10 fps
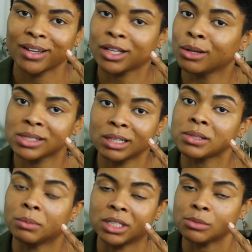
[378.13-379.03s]
closing
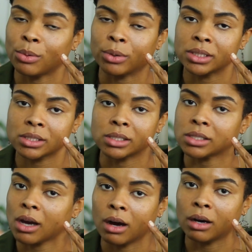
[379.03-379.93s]
up some of these pores,
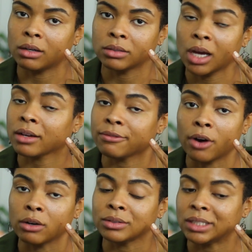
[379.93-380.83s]
because y'all can
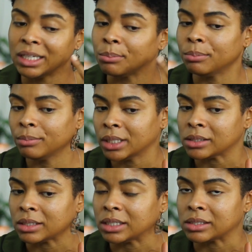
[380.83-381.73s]
fall deep
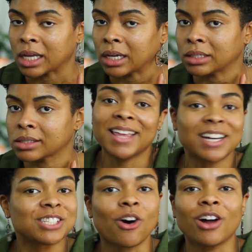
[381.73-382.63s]
into these things.
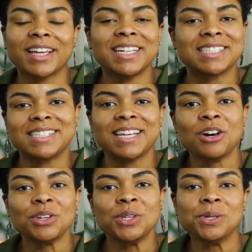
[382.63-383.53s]
That is all I need to
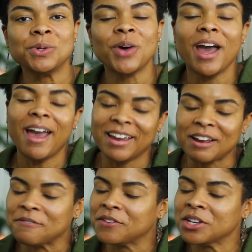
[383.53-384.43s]
tell you, and
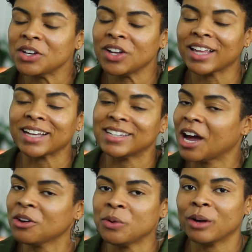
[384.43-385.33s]
I feel like
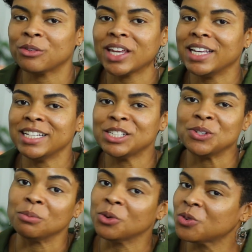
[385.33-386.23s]
now you are ready
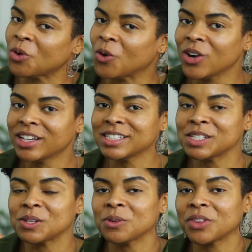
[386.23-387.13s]
to move on
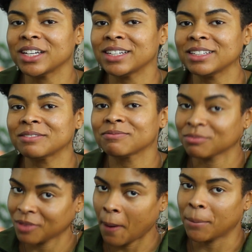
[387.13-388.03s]
to the
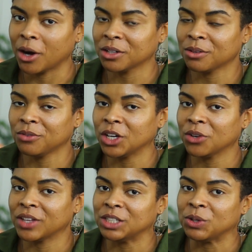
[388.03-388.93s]
part of the
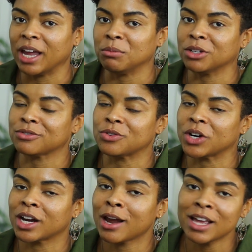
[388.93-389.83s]
video that you came here
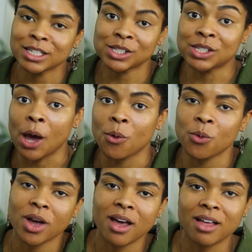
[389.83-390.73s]
for. So
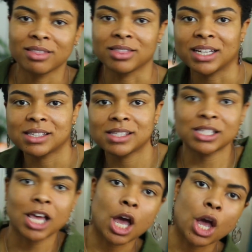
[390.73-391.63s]
let's